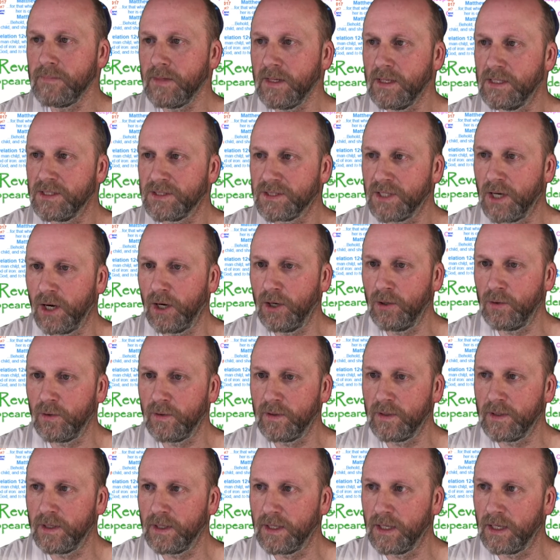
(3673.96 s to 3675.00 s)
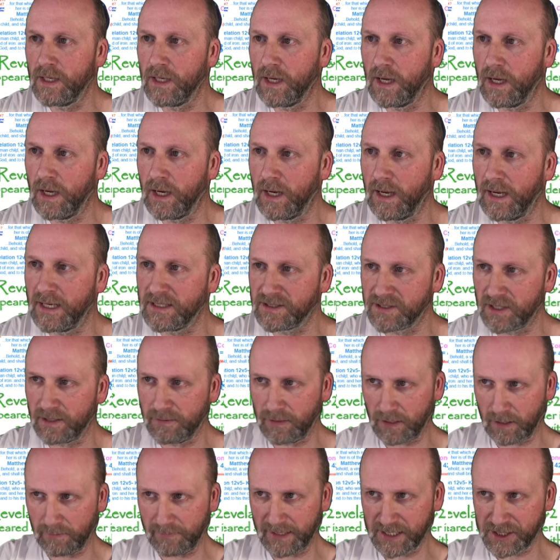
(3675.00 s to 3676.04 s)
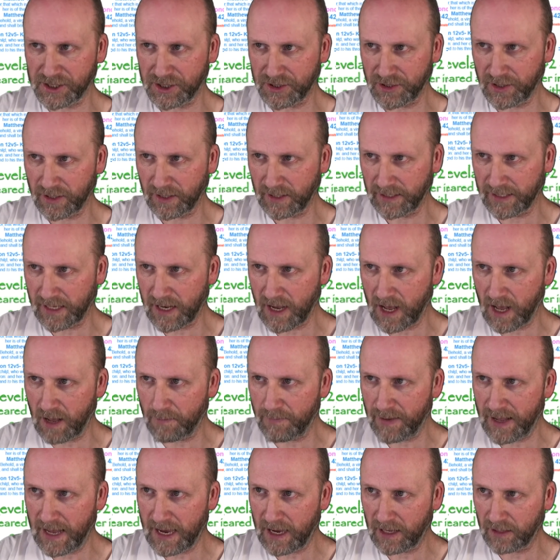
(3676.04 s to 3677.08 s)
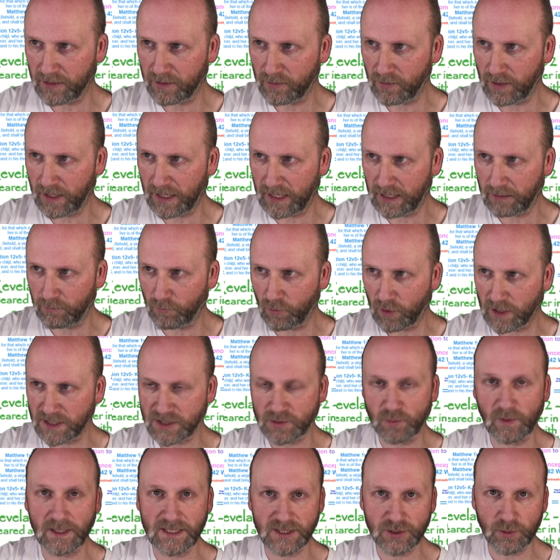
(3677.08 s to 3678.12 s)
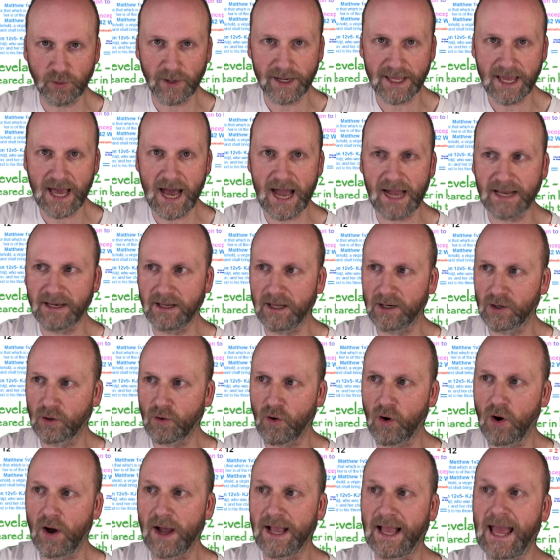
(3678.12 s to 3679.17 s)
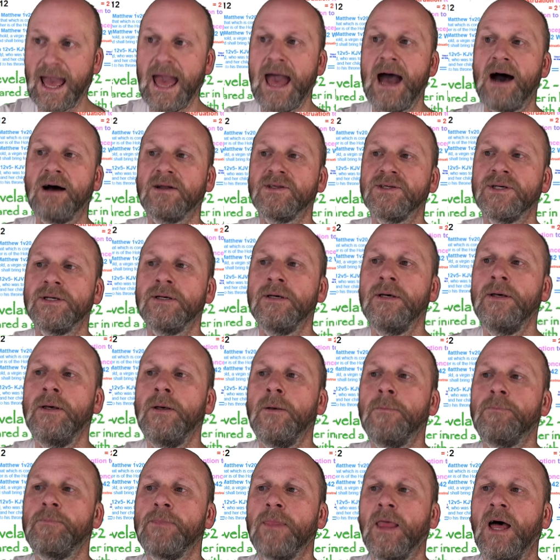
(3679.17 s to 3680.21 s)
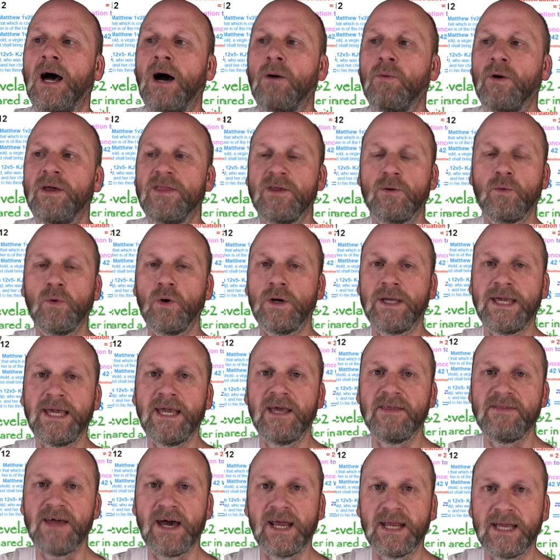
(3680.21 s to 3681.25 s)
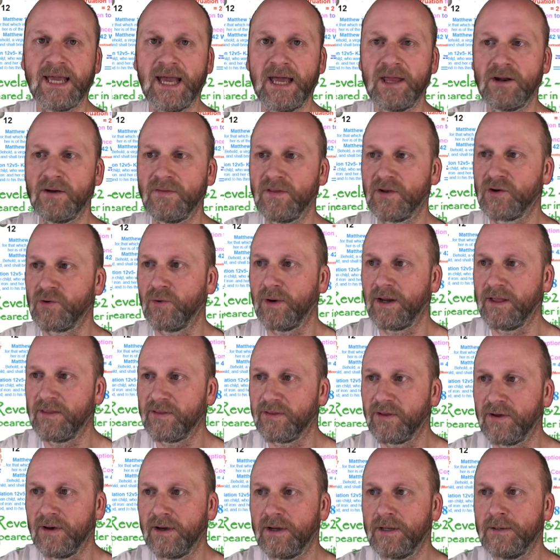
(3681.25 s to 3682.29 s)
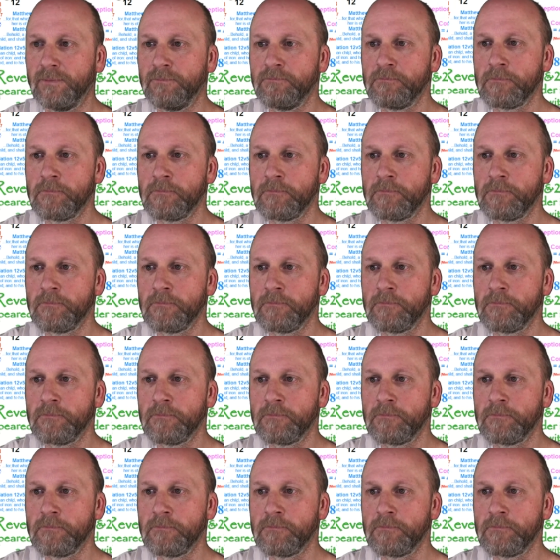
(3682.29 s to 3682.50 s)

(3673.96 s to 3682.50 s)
So as I mentioned earlier about Ross 128 and crying out, whether we'll hear that again on the 23rd,